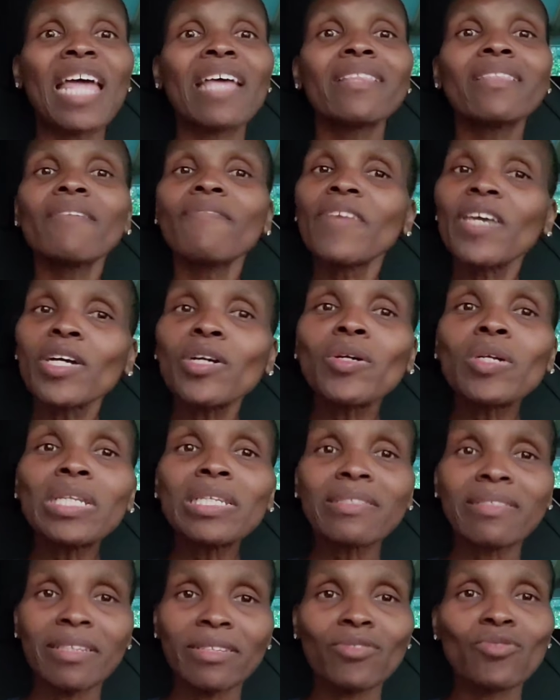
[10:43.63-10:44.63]
the vehicle
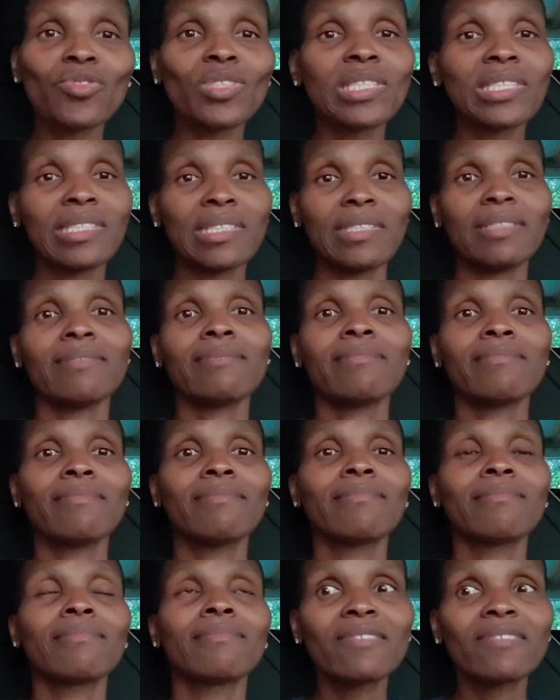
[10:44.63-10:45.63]
is interesting.
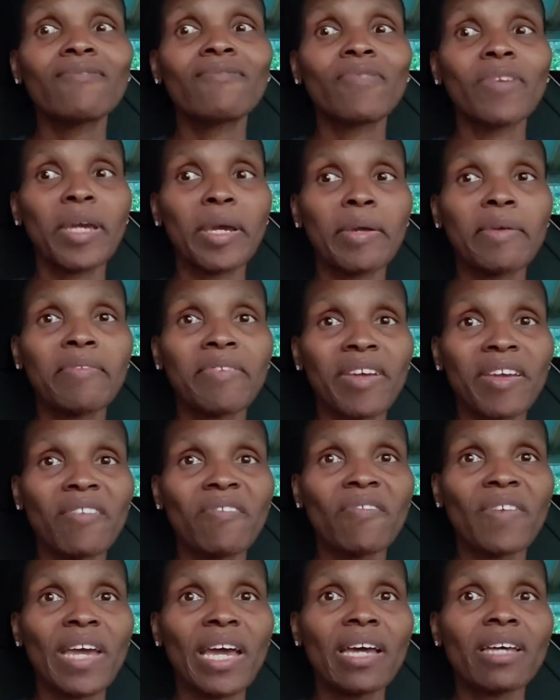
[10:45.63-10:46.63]
It's very, very
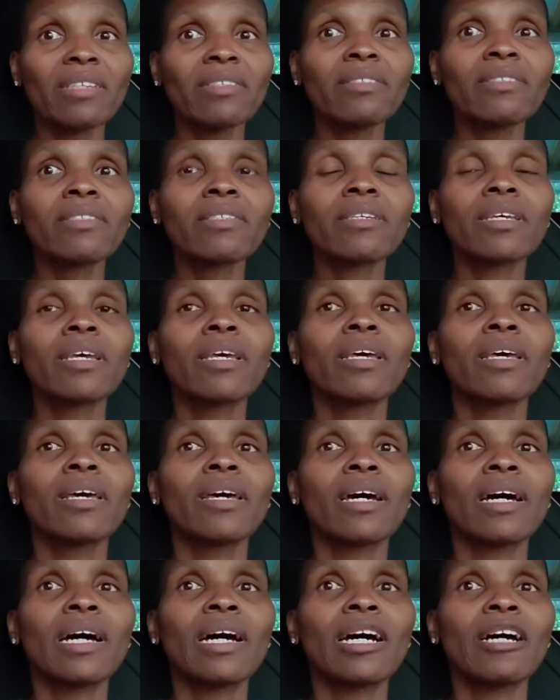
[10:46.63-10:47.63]
fast.
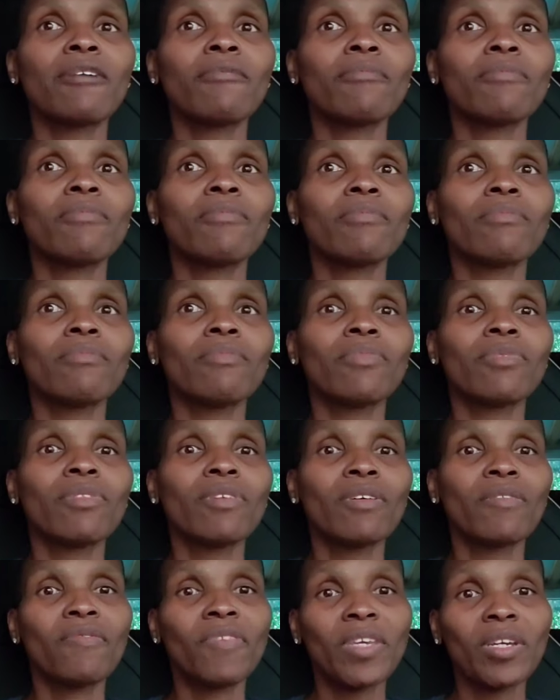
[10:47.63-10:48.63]

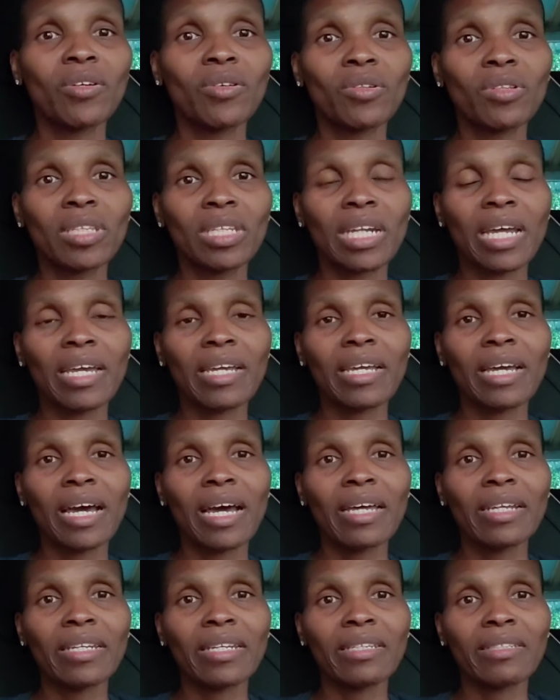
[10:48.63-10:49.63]
The vehicle that I
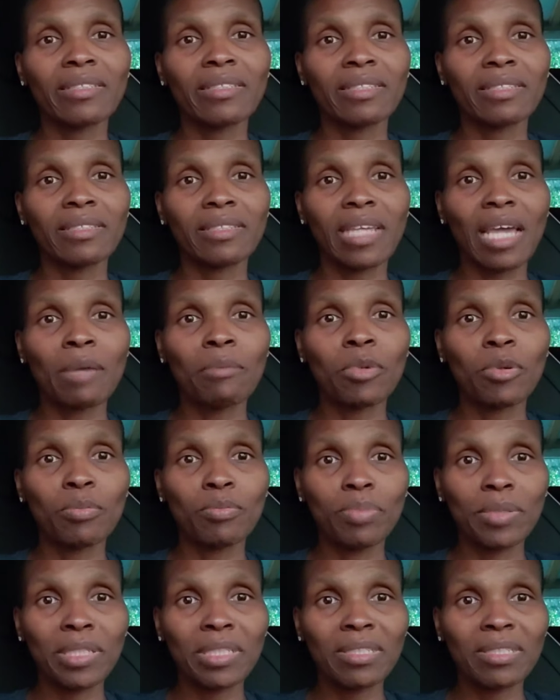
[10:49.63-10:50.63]
got is the Cyber
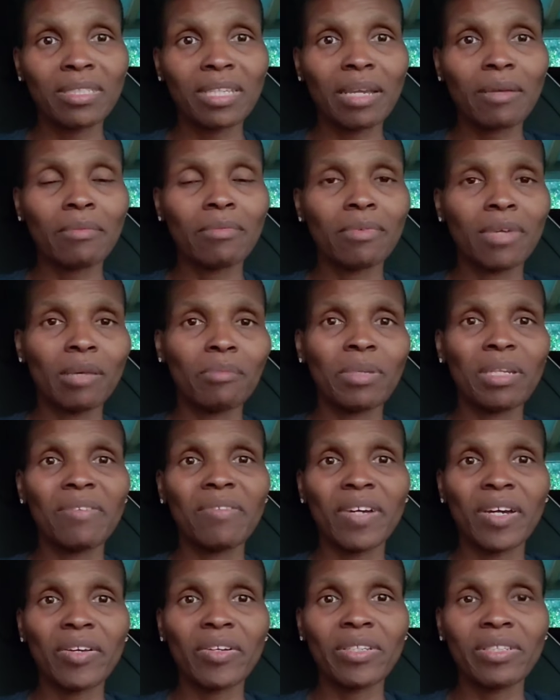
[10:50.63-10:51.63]
Beast. I believe
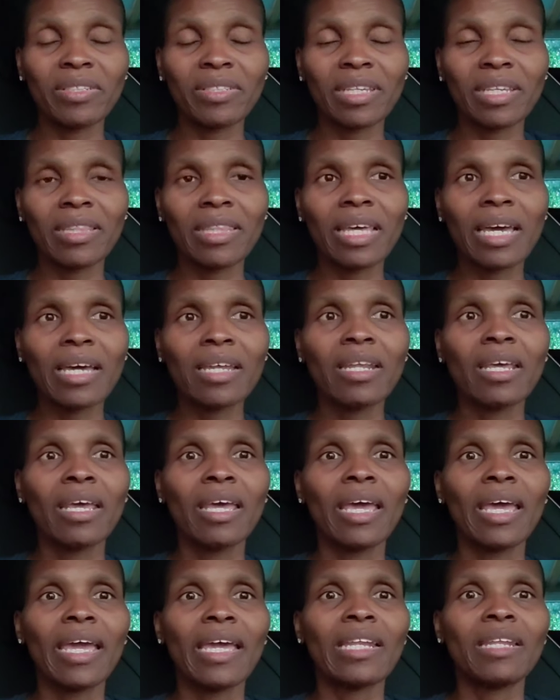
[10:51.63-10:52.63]
I already said that.
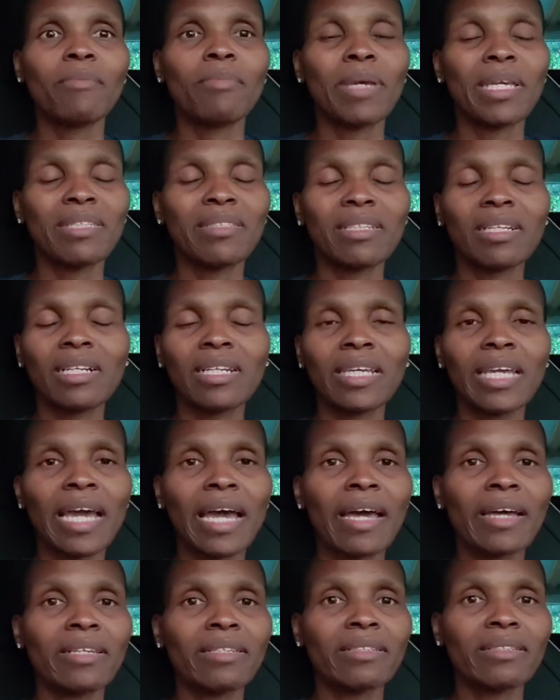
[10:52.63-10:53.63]
And it basically
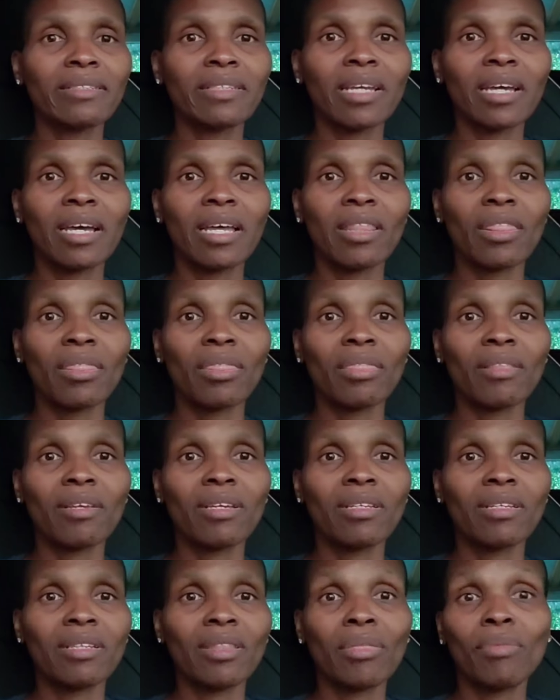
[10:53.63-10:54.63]
has
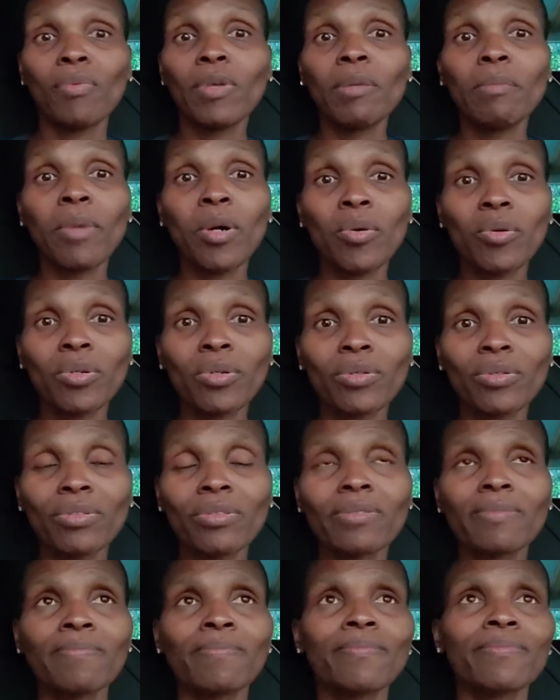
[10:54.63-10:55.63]
3
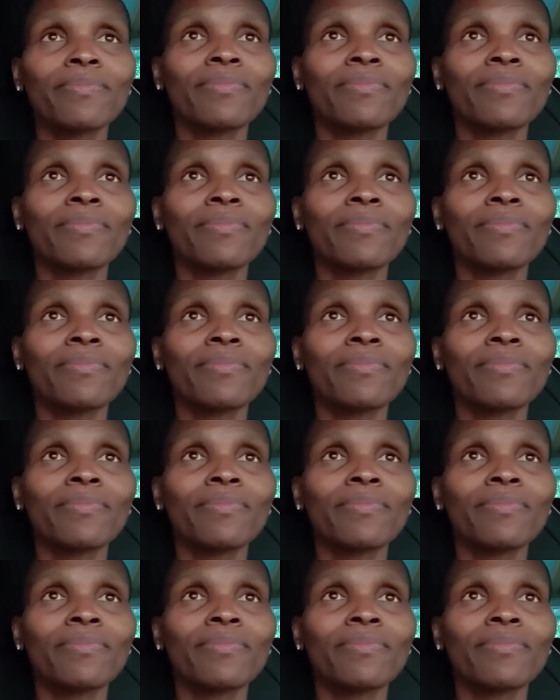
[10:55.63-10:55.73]
motors.